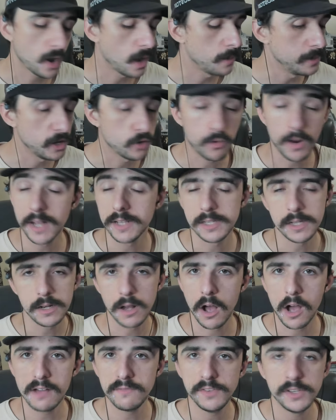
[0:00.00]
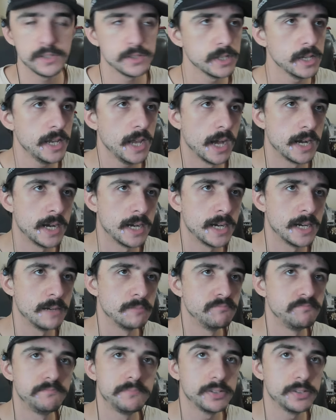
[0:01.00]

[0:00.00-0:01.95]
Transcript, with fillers: I mean, granted, obviously, uh,